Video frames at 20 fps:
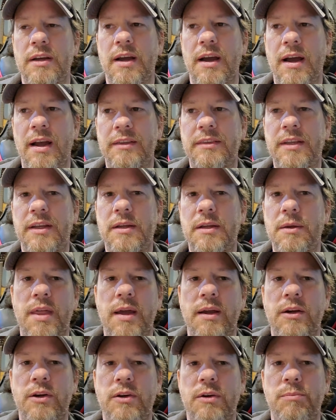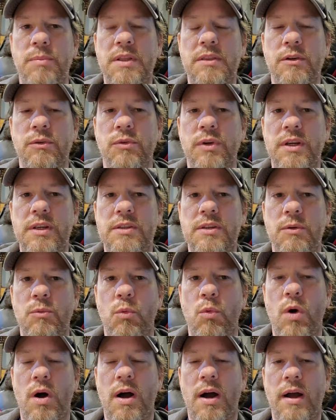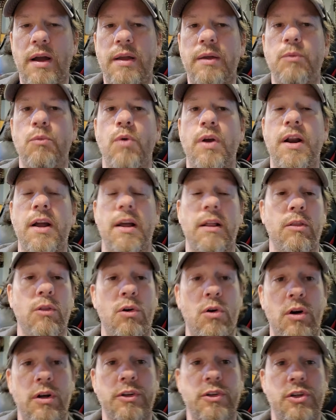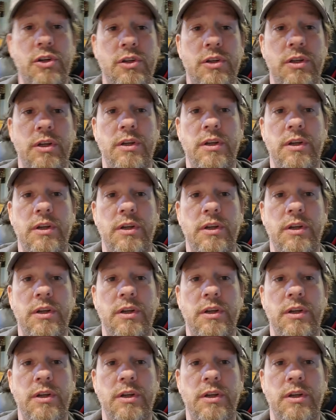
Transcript: I think that could have been the reason why when I launched,